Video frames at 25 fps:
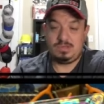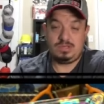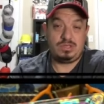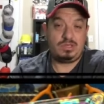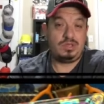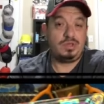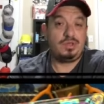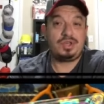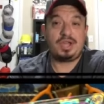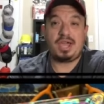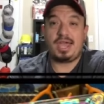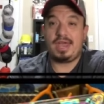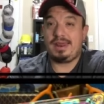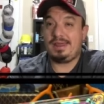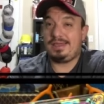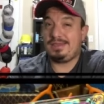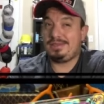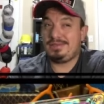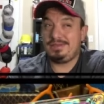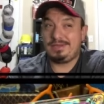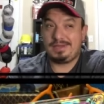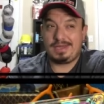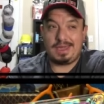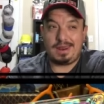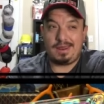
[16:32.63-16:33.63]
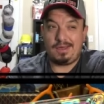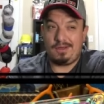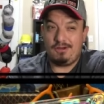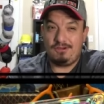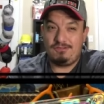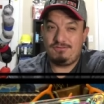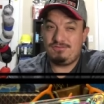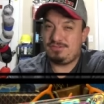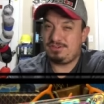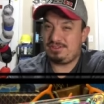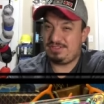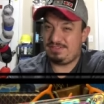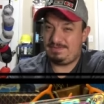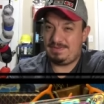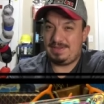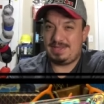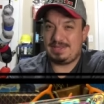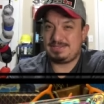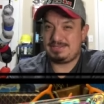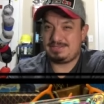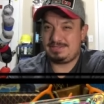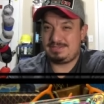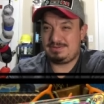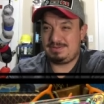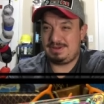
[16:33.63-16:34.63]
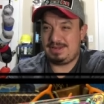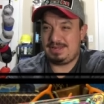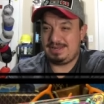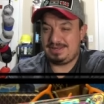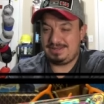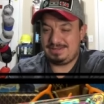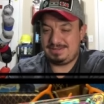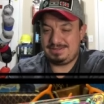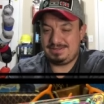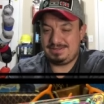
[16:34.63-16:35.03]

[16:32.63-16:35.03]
You gotta, you gotta hope for the best, right?